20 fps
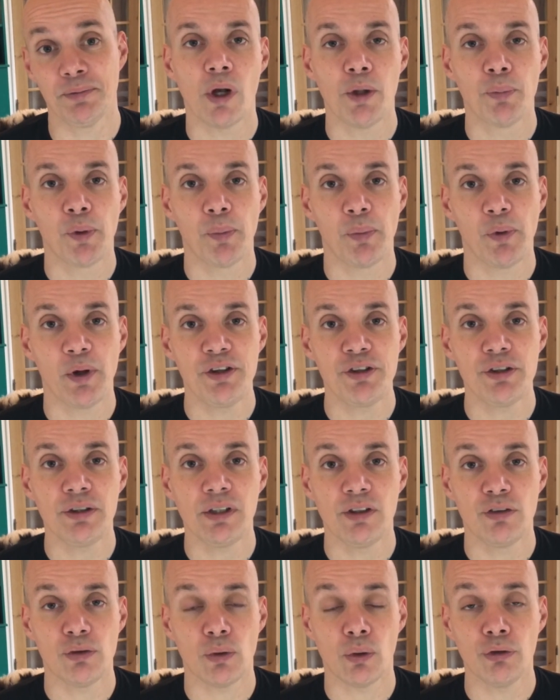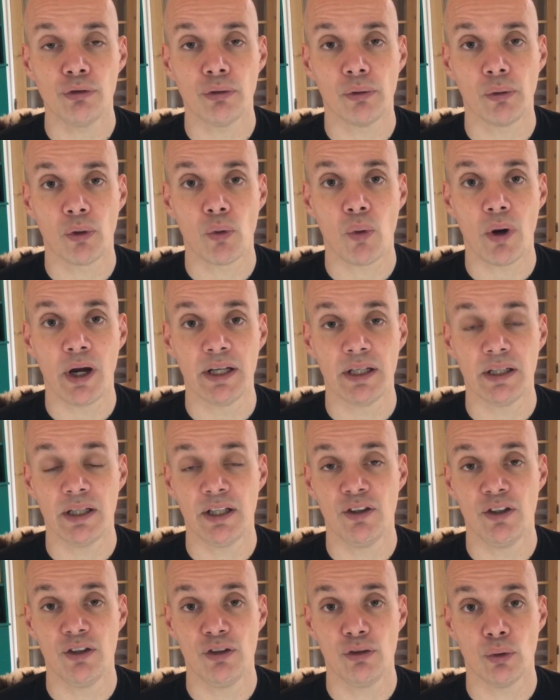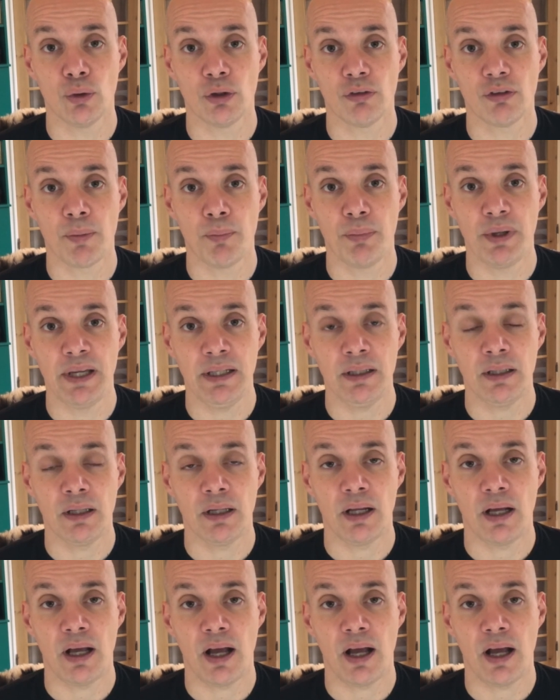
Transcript: While preparation is also required in this sort of campaign,